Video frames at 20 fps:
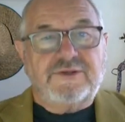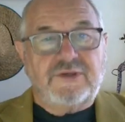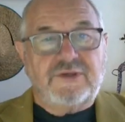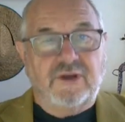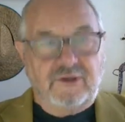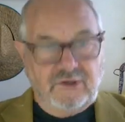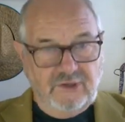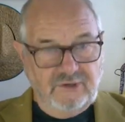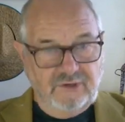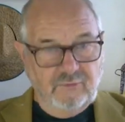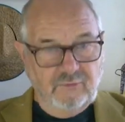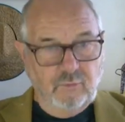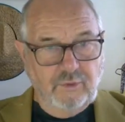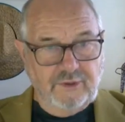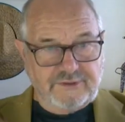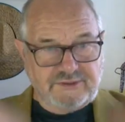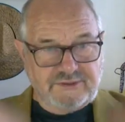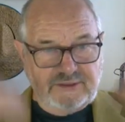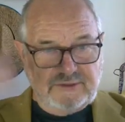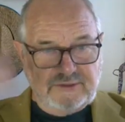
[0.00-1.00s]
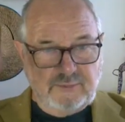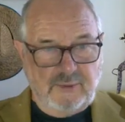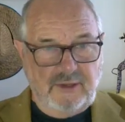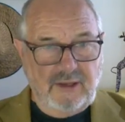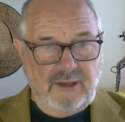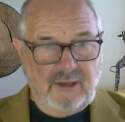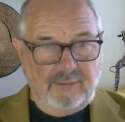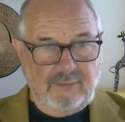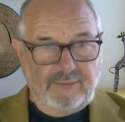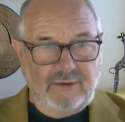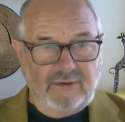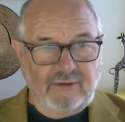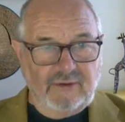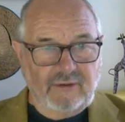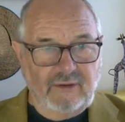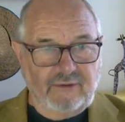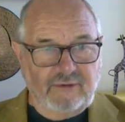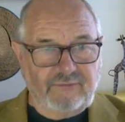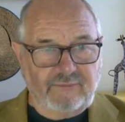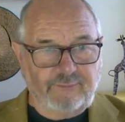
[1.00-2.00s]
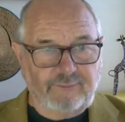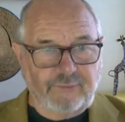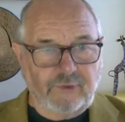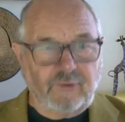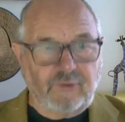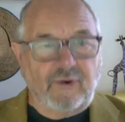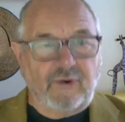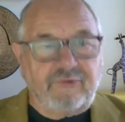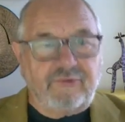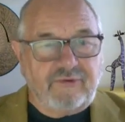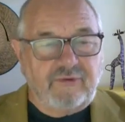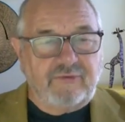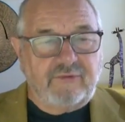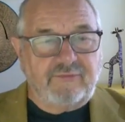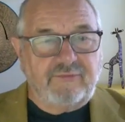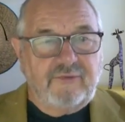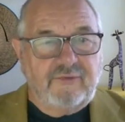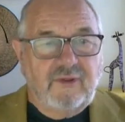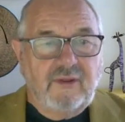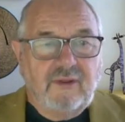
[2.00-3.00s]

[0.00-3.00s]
it kind of works its way up, and it's progressive.